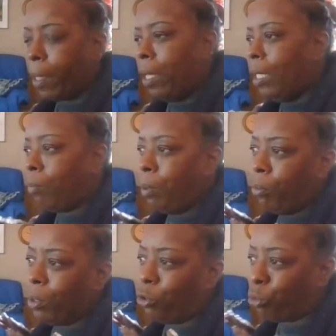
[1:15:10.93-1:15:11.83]
I hate
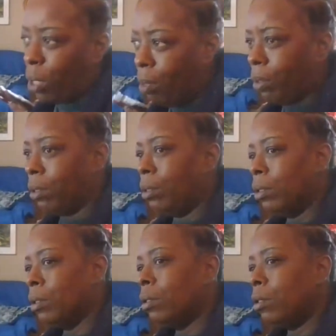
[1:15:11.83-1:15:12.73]
people with drama.
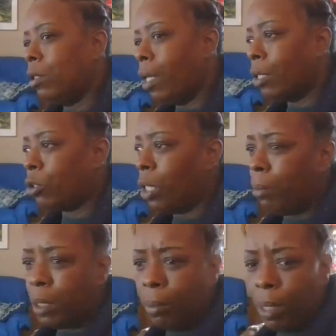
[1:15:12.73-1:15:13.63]
You got
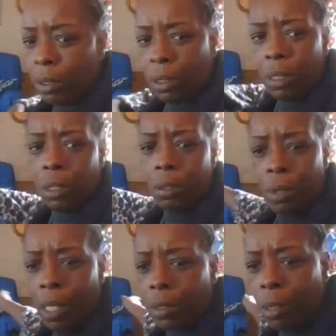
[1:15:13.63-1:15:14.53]
drama, keep that shit in your
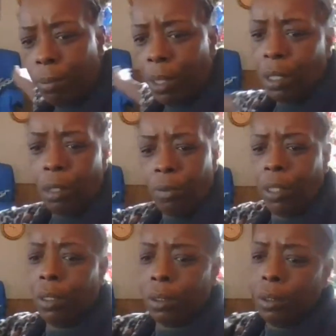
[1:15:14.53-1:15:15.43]
own house. Don't bring it over
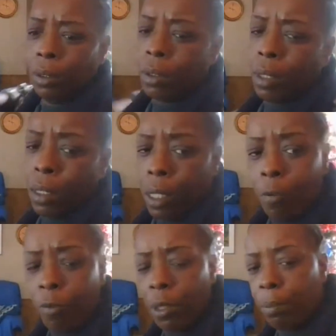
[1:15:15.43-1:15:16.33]
here. That's how
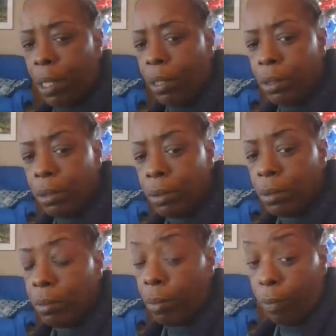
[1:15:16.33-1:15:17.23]
I feel about it.
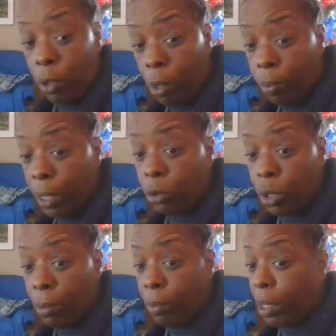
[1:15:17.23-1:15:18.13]
If you're gonna bring
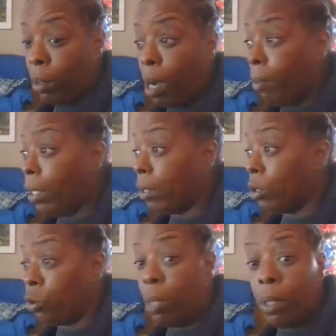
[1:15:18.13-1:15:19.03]
drama over here, I'm gonna let
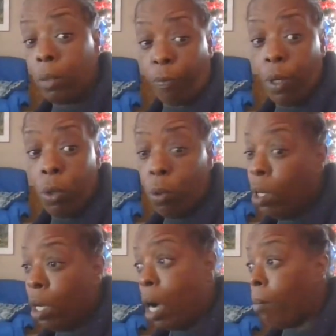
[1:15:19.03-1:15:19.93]
the drama unfold.
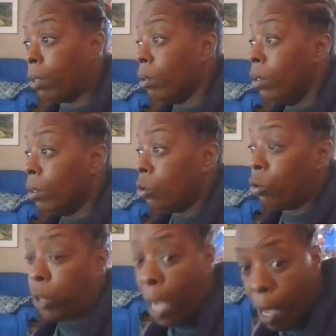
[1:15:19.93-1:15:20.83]
I'm gonna
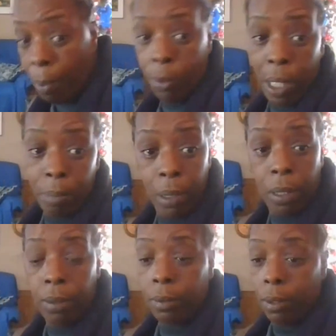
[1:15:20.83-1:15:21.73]
dab on that
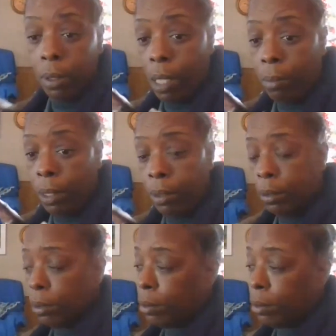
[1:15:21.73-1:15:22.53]
butt. You know what I mean?